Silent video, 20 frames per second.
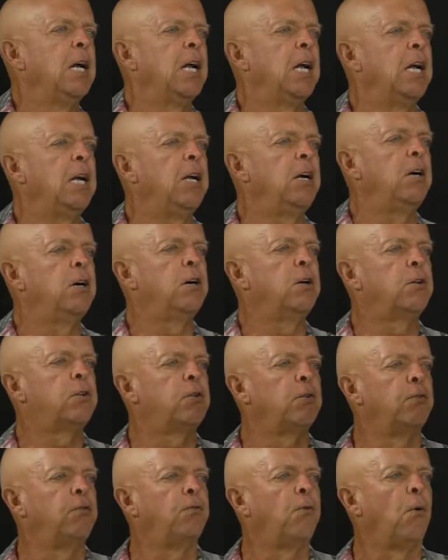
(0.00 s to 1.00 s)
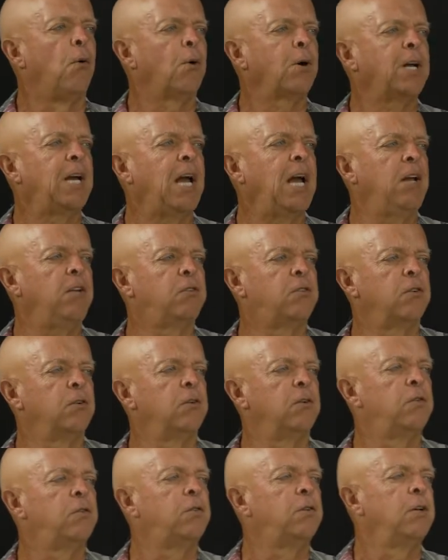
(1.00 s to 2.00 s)
is 4
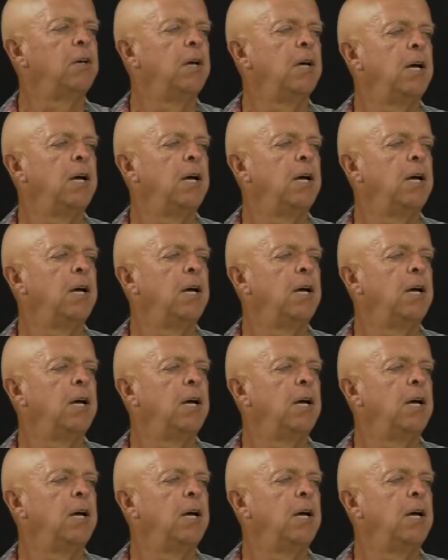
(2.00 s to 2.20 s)
cases,